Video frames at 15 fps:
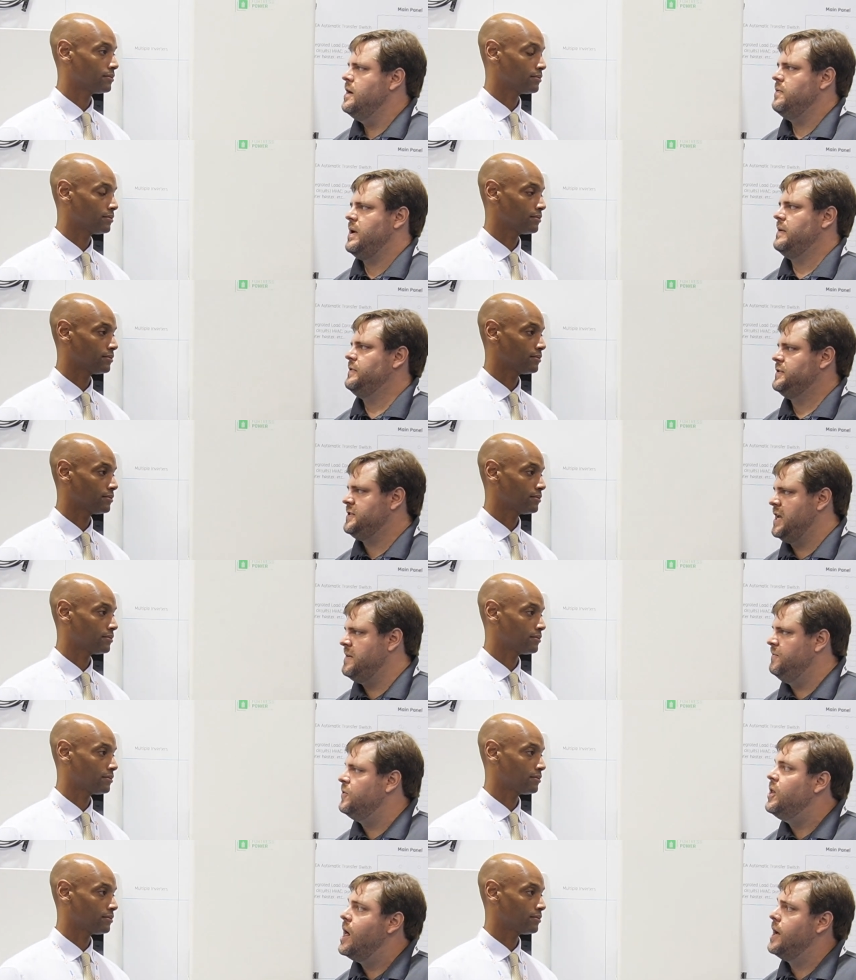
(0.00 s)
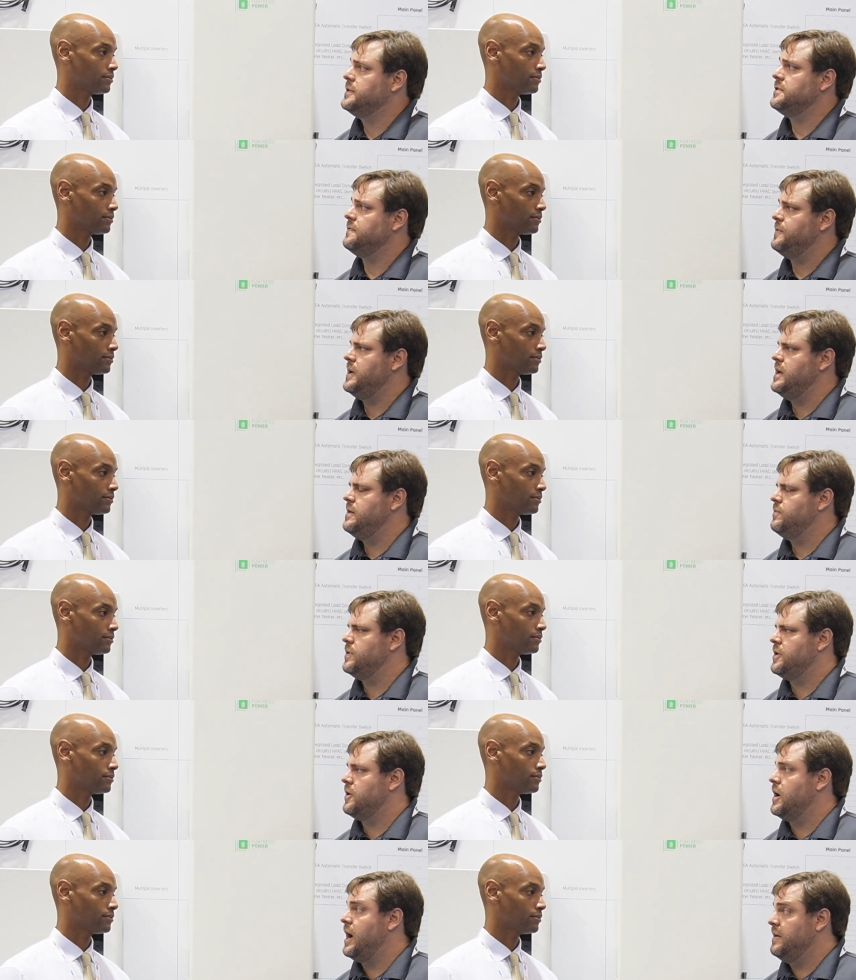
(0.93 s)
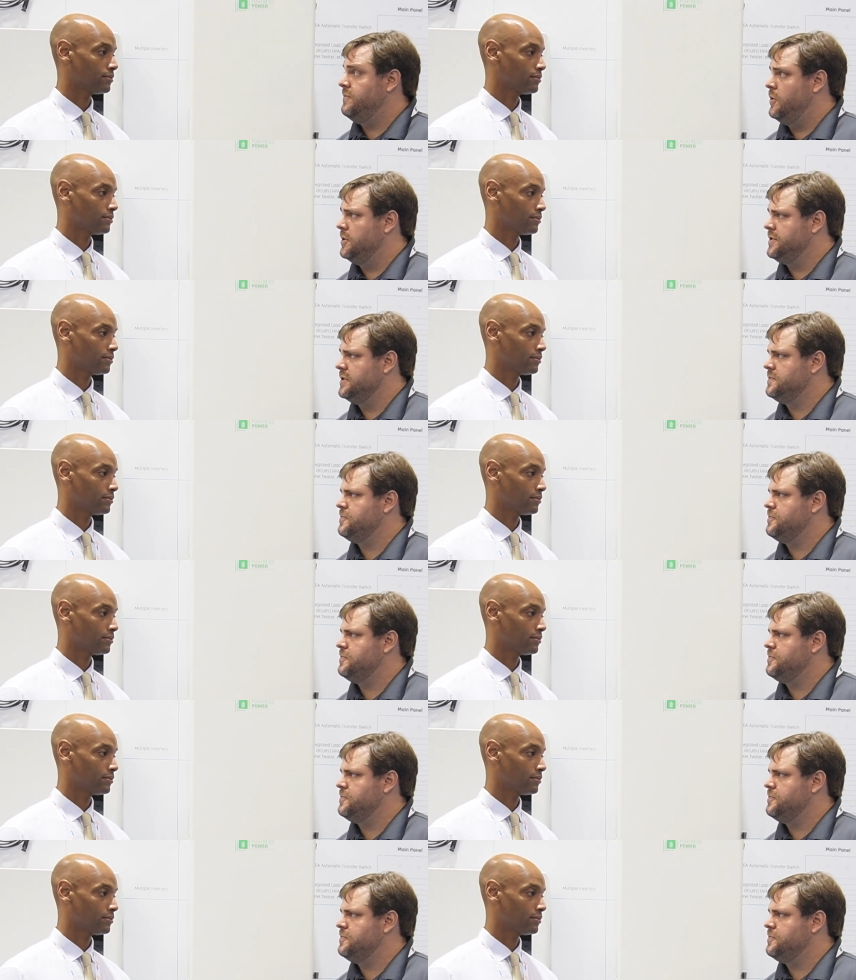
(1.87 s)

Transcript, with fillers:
Speaker 1: We have the same philosophy with our high-voltage